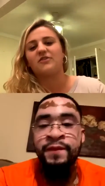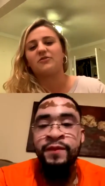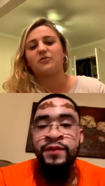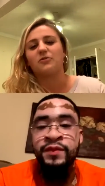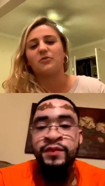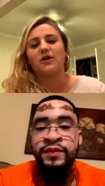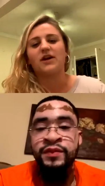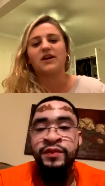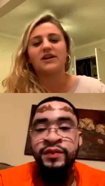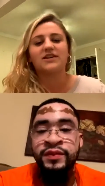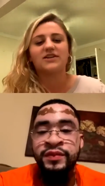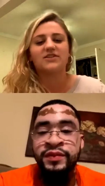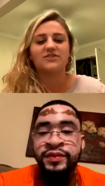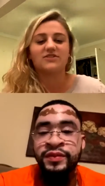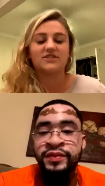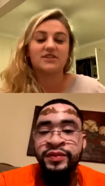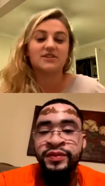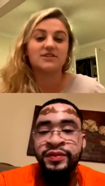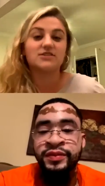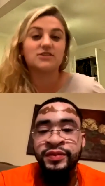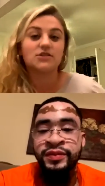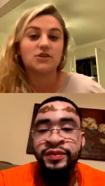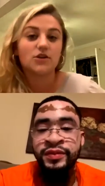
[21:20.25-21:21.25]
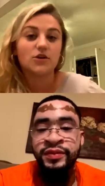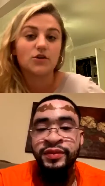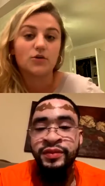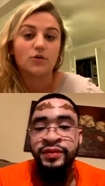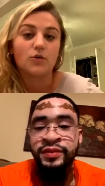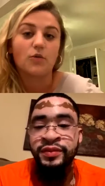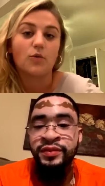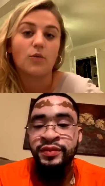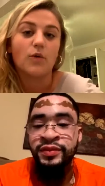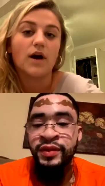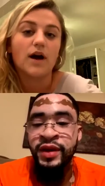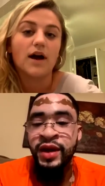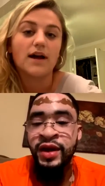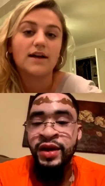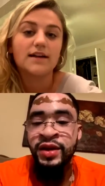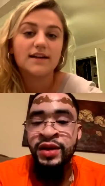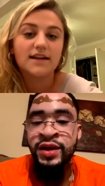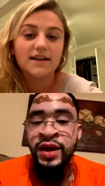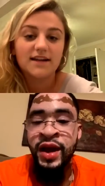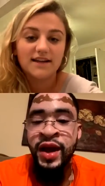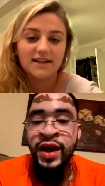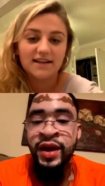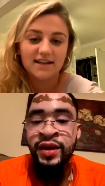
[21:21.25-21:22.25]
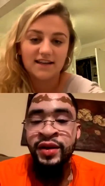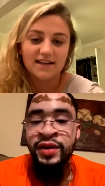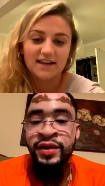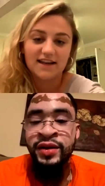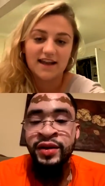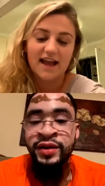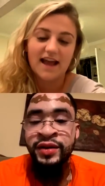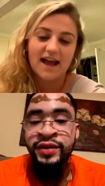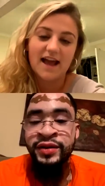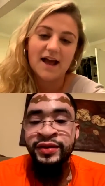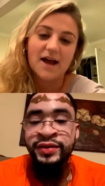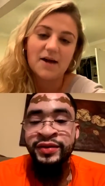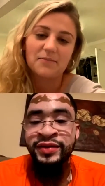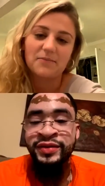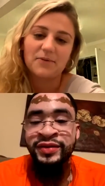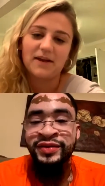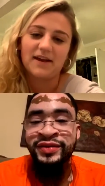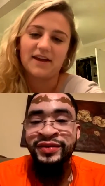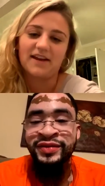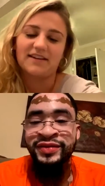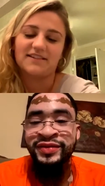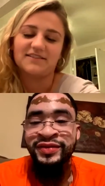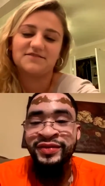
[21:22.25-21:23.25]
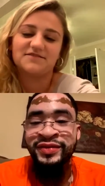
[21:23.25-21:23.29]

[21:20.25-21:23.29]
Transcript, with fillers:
Speaker 1: what you can do, what exactly happen.